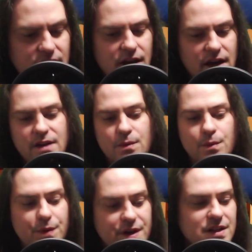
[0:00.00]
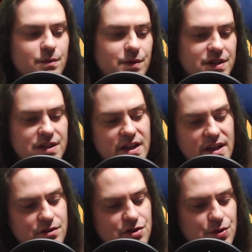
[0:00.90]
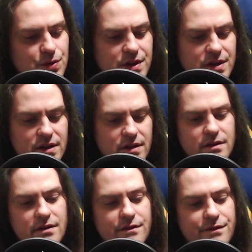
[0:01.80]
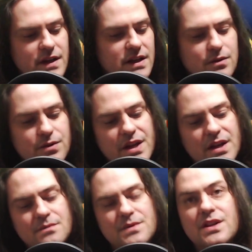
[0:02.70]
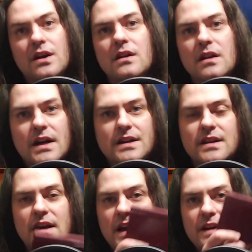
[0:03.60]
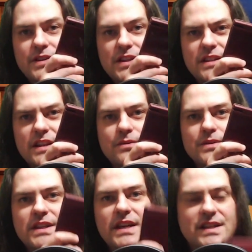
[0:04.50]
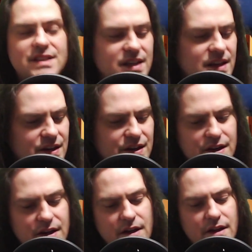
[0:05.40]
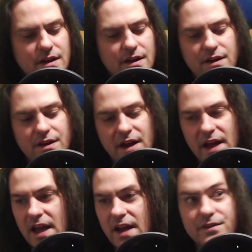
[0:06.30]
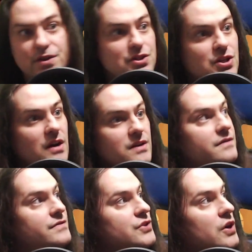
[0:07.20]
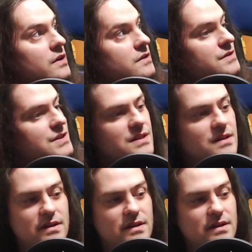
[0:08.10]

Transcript: I really, really enjoy uh, video games a lot. I have a Nintendo DS here. Uh, I have a ton of dolls.